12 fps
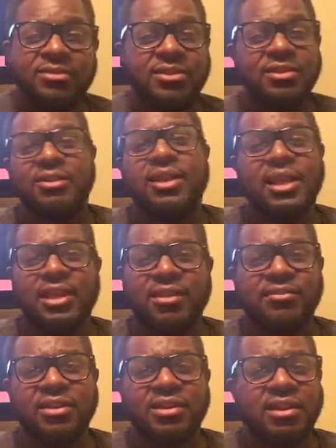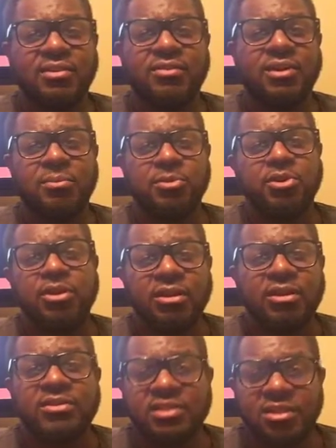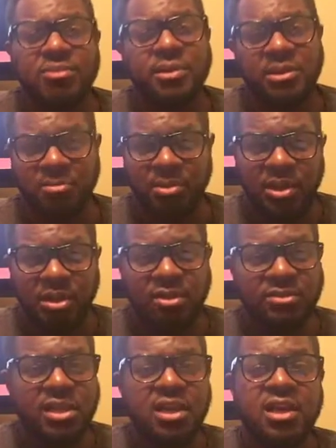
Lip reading: you still can't give up. You could still make the playoffs.